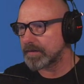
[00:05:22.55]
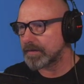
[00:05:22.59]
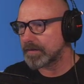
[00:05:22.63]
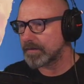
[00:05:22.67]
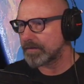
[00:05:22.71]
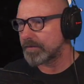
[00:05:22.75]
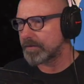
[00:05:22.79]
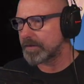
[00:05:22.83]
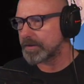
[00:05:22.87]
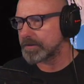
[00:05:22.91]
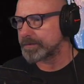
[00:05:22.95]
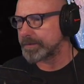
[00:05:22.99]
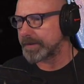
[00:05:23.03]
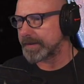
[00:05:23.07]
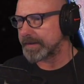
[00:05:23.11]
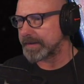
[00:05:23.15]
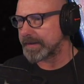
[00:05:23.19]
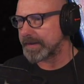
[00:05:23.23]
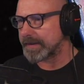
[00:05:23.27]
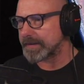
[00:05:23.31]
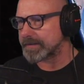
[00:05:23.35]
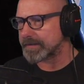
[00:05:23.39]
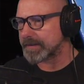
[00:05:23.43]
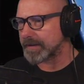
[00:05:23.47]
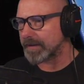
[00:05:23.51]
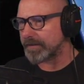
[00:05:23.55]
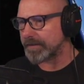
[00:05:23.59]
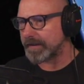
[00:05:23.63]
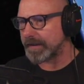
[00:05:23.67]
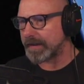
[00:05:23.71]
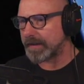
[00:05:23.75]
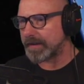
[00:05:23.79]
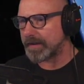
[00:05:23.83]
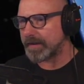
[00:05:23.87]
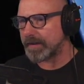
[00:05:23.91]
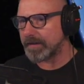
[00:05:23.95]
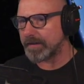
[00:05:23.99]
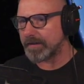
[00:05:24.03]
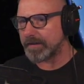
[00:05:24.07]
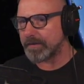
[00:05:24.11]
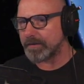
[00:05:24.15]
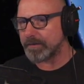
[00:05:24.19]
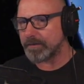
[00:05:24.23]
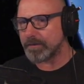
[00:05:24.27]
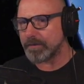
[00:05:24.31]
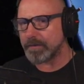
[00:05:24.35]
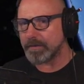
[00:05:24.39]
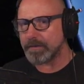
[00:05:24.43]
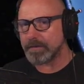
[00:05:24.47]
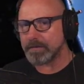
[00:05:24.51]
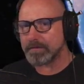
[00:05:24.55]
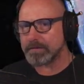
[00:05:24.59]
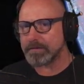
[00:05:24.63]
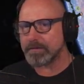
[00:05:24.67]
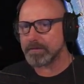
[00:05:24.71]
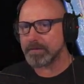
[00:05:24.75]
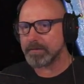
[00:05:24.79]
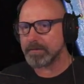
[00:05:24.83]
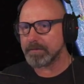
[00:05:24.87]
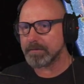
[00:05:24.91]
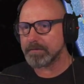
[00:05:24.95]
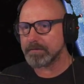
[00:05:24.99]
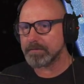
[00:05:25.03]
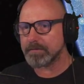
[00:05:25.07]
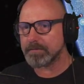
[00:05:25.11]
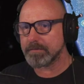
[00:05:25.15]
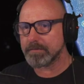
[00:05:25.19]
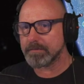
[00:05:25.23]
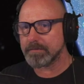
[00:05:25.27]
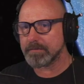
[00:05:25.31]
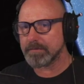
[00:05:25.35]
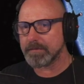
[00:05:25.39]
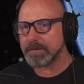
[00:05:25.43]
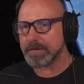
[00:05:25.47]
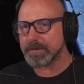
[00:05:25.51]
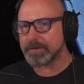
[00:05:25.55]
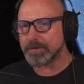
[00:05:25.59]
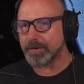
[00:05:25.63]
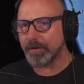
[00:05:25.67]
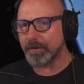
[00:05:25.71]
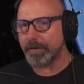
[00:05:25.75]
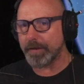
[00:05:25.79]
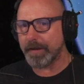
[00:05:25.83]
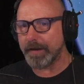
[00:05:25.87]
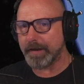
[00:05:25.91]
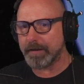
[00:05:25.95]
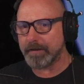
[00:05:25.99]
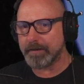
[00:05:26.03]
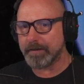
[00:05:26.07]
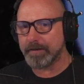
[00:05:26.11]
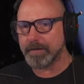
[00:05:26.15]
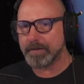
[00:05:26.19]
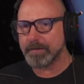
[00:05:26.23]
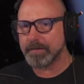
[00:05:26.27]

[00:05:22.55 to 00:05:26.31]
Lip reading: Where's Madagascar? There. It's not there.